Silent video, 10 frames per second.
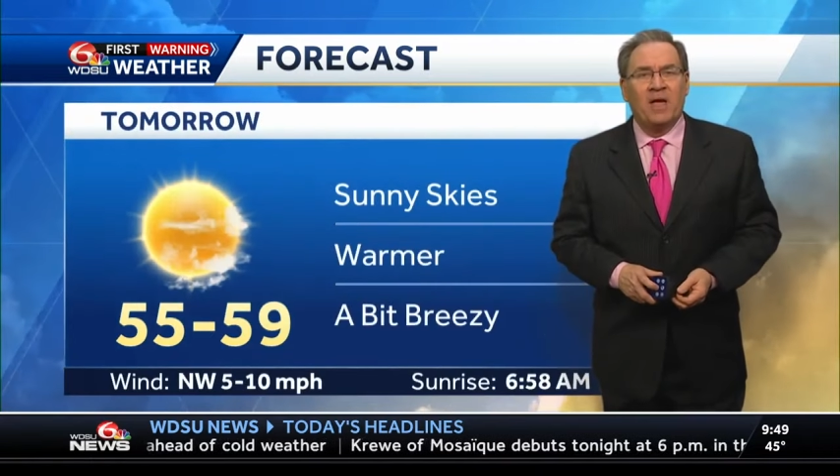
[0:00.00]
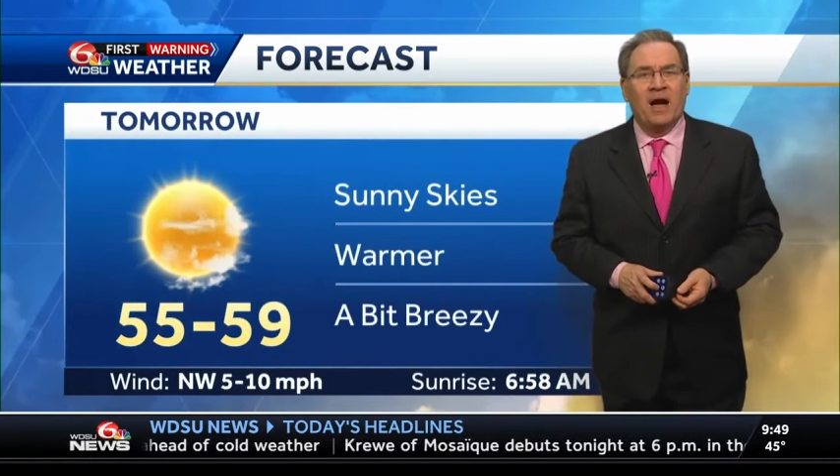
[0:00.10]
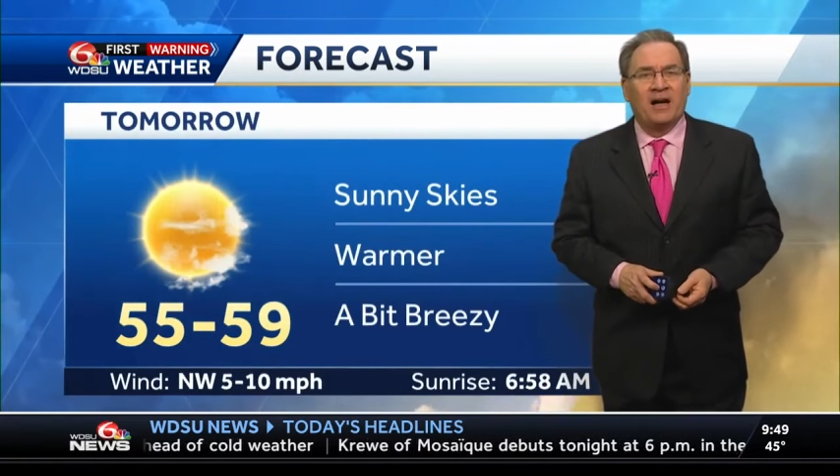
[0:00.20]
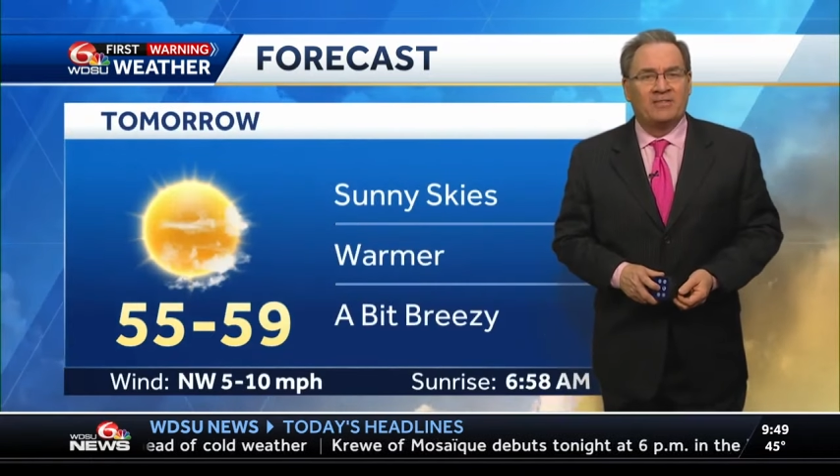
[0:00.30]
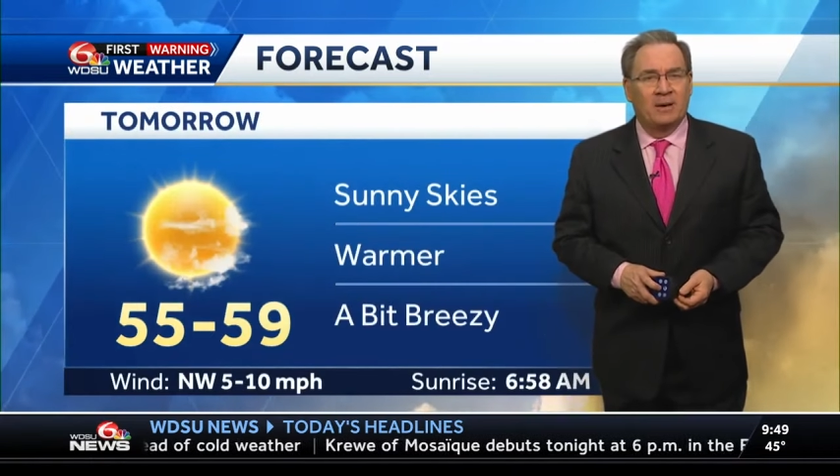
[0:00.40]

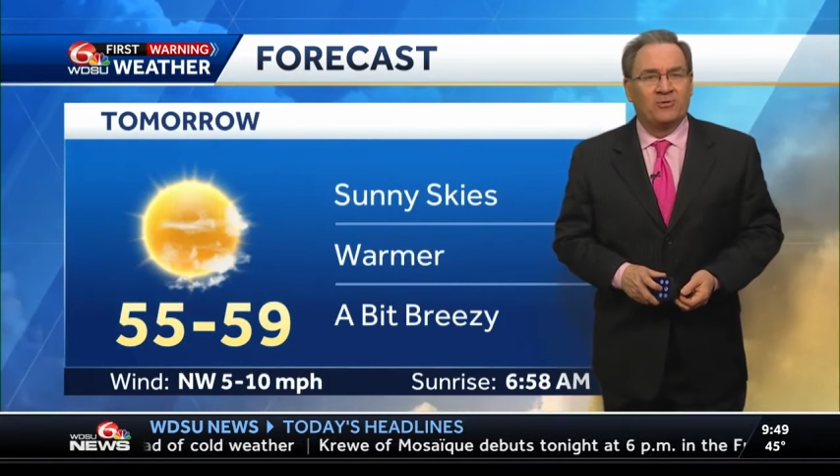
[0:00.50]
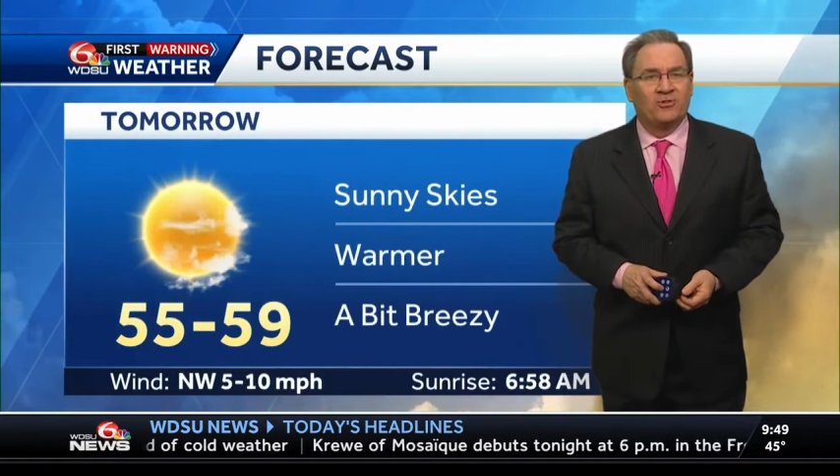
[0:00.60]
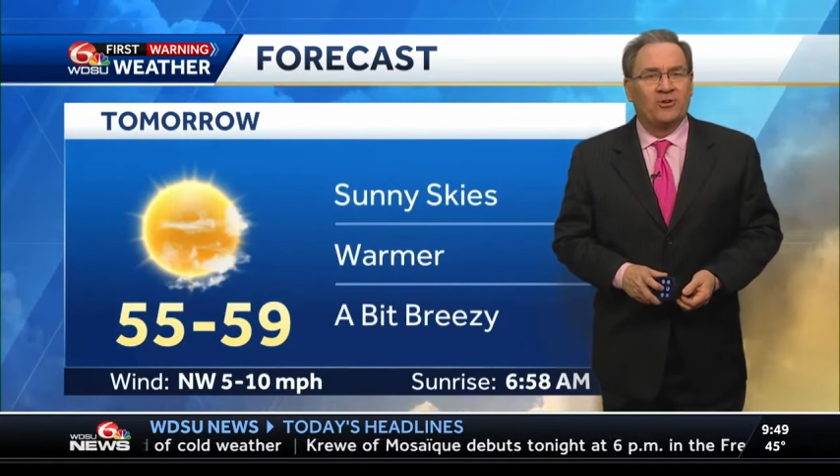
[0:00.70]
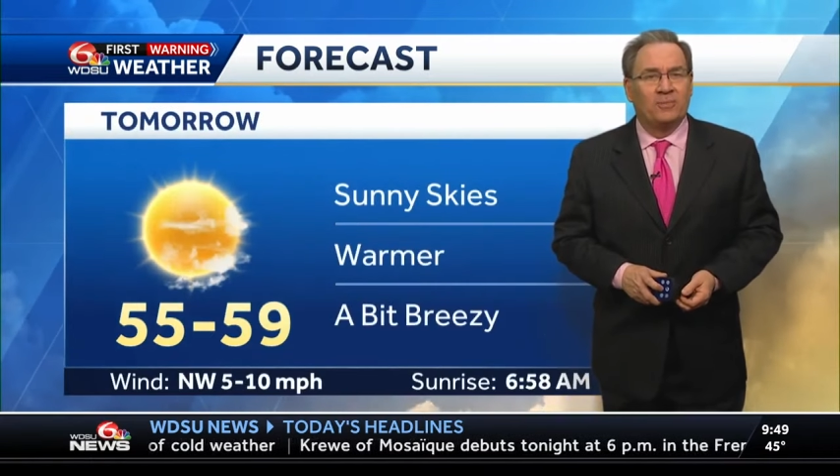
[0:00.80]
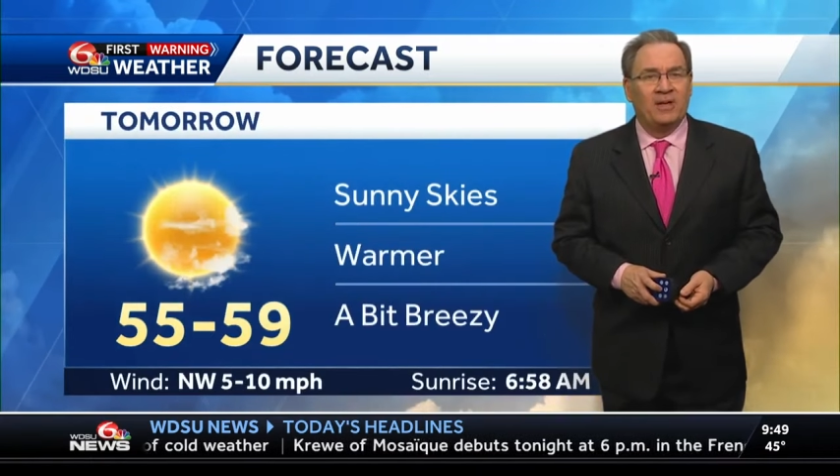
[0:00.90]
high
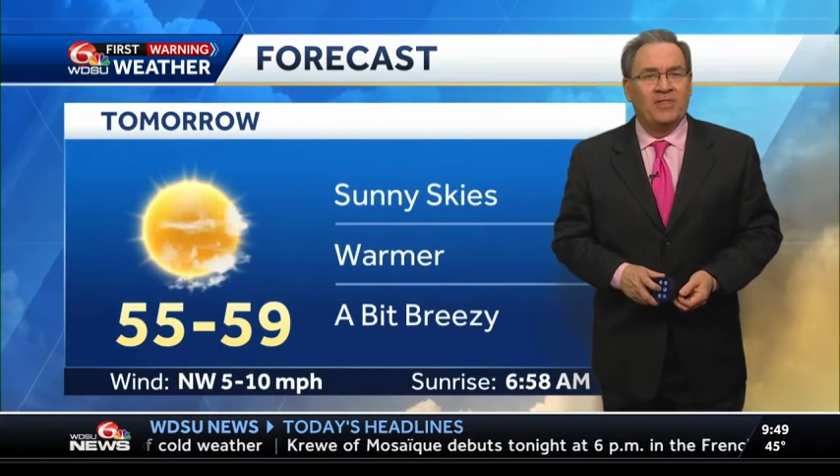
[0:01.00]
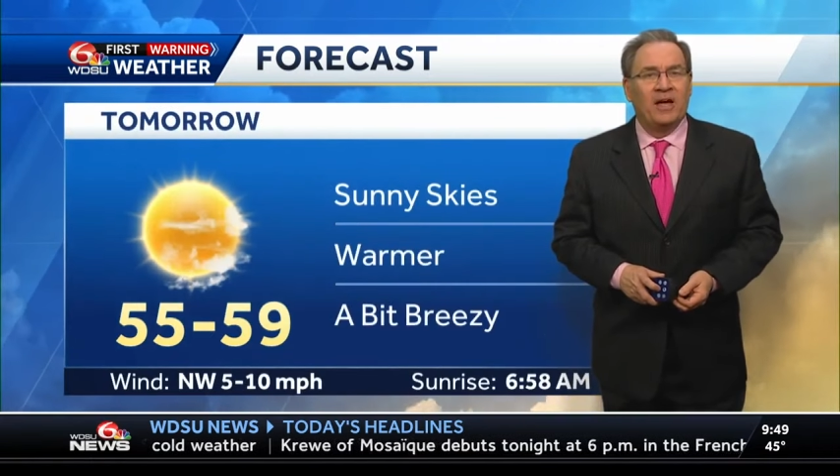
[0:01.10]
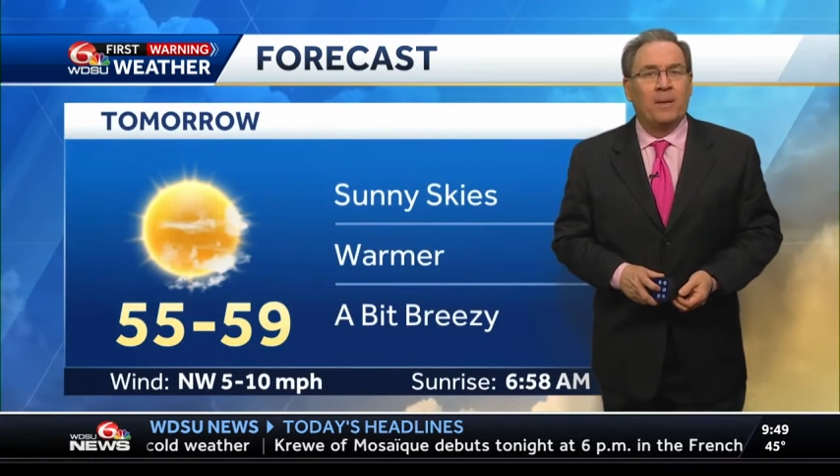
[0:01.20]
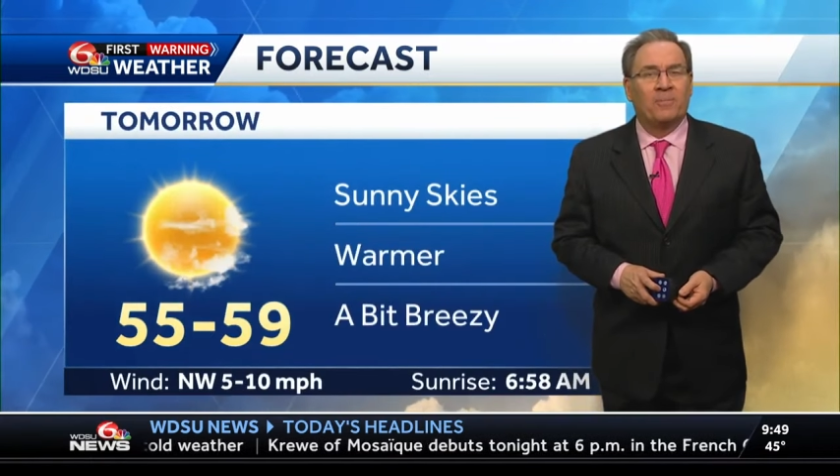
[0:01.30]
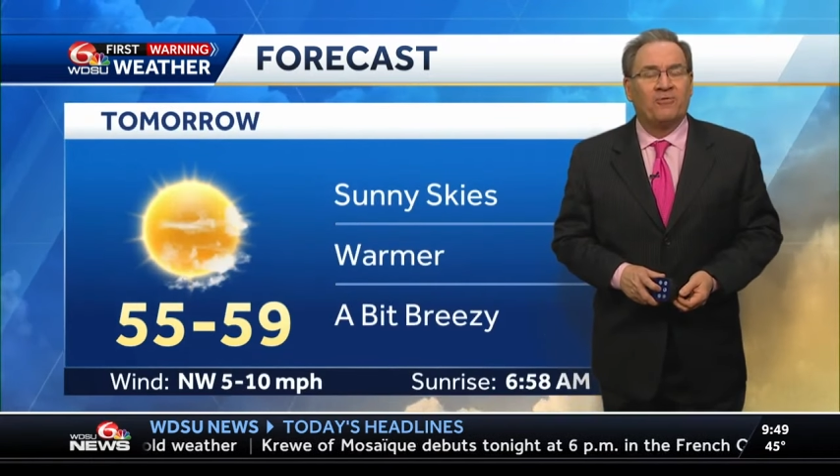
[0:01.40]
temperature going to be in
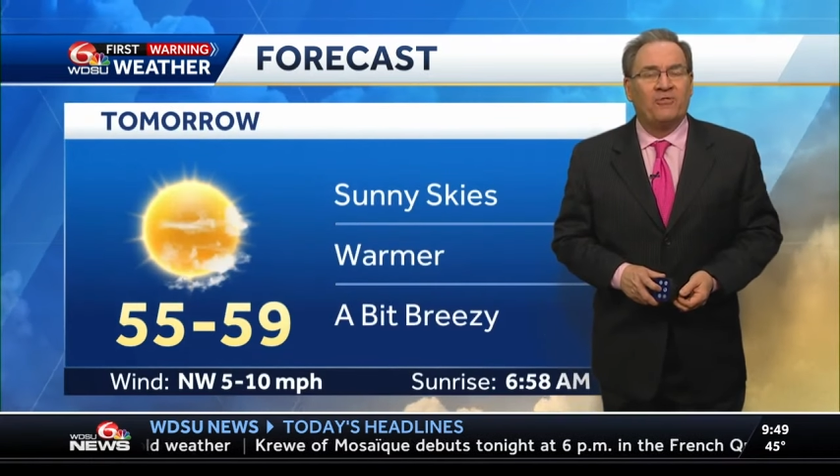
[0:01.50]
the upper